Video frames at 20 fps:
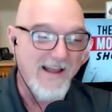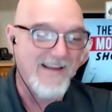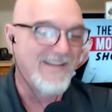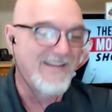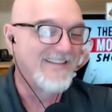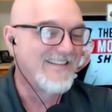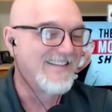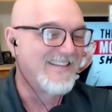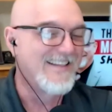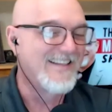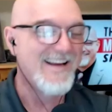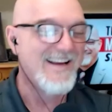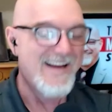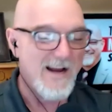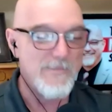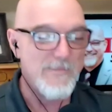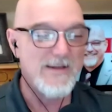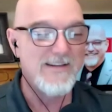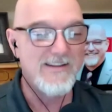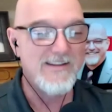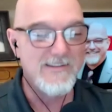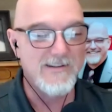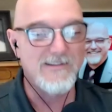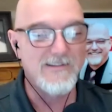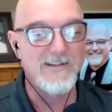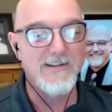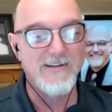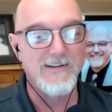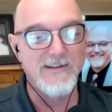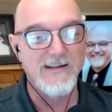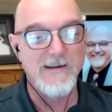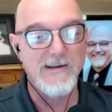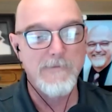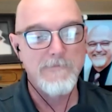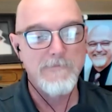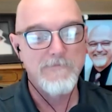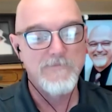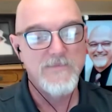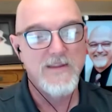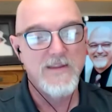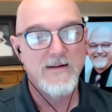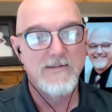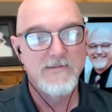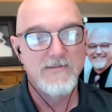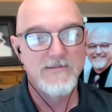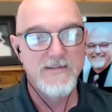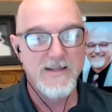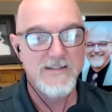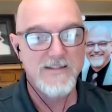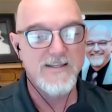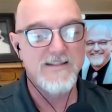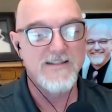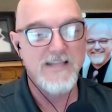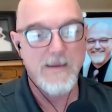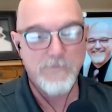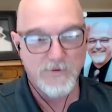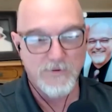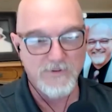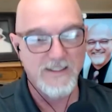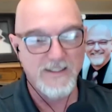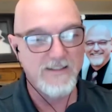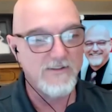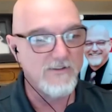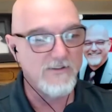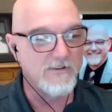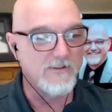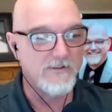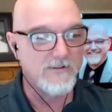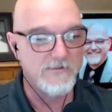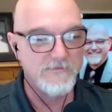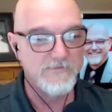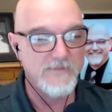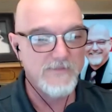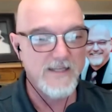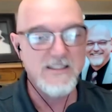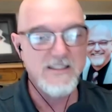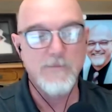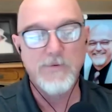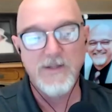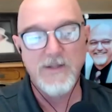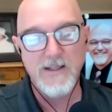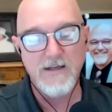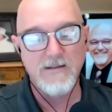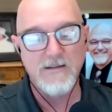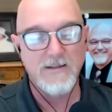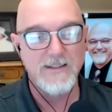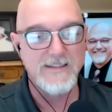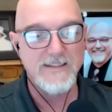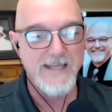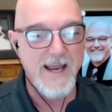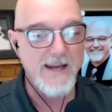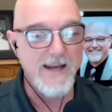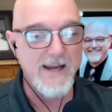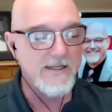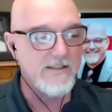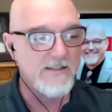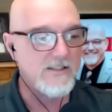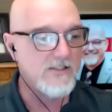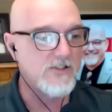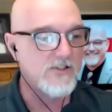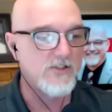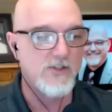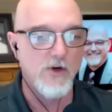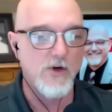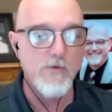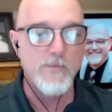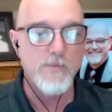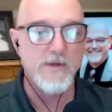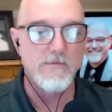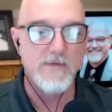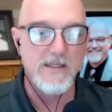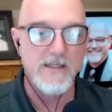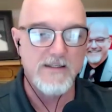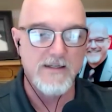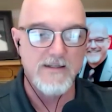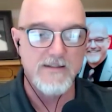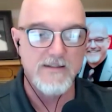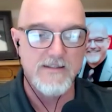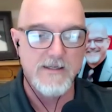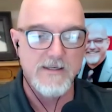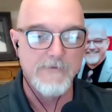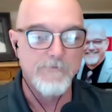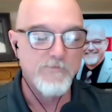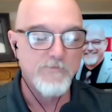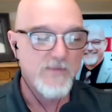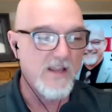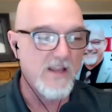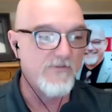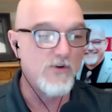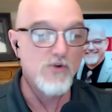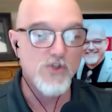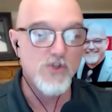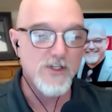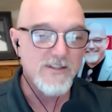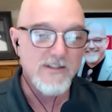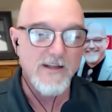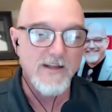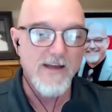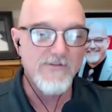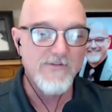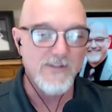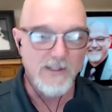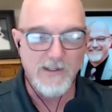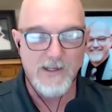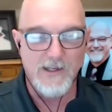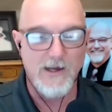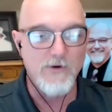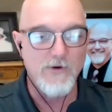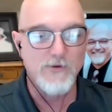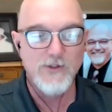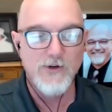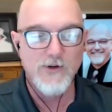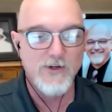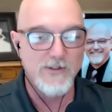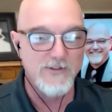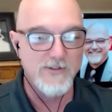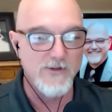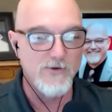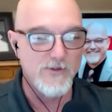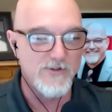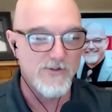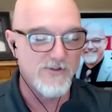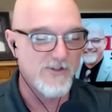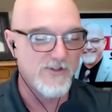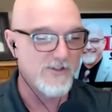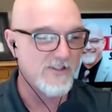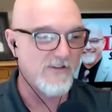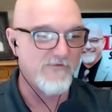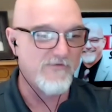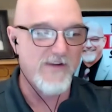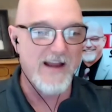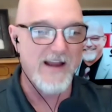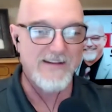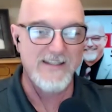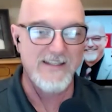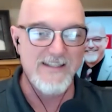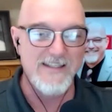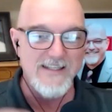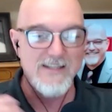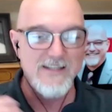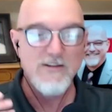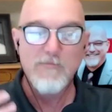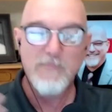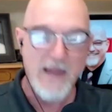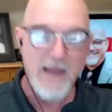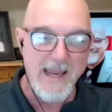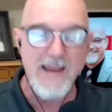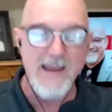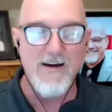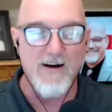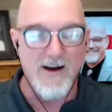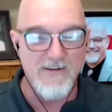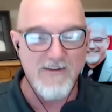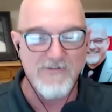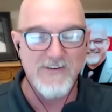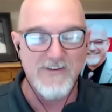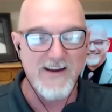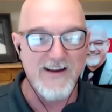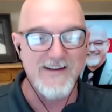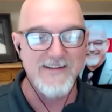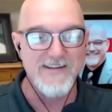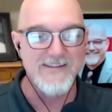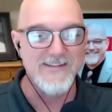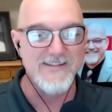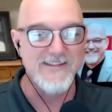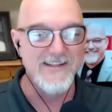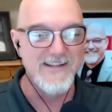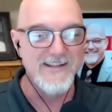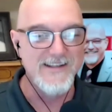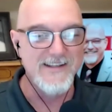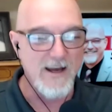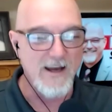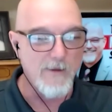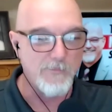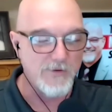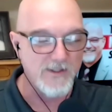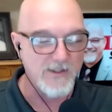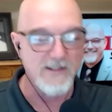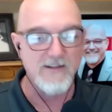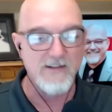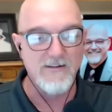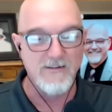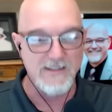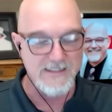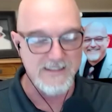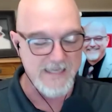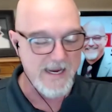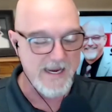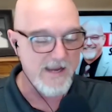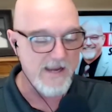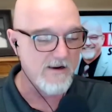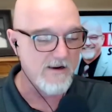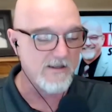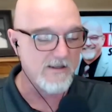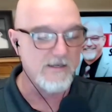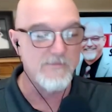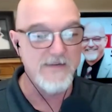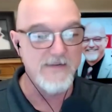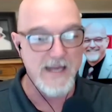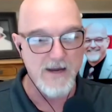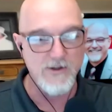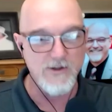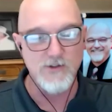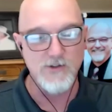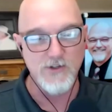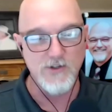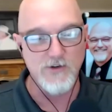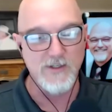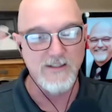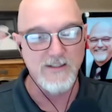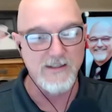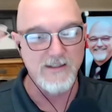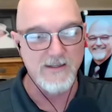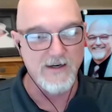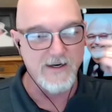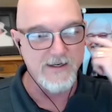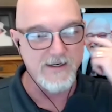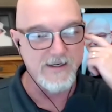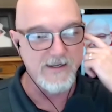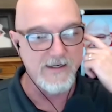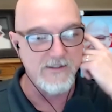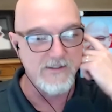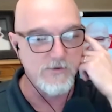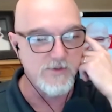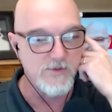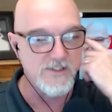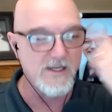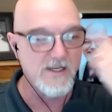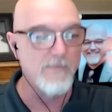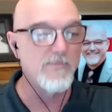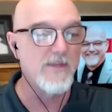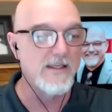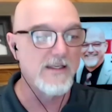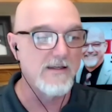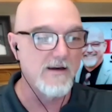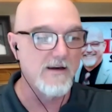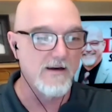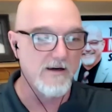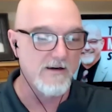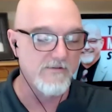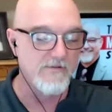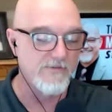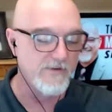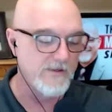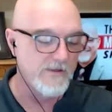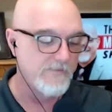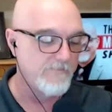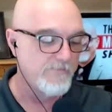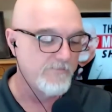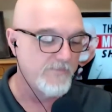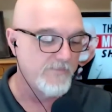I mean, clearly this is a political. It's a political attack, and it's stupid because if you just left it alone, you could use just the fact that he did the payoff as a political attack on him. Now you're turning the guy into something of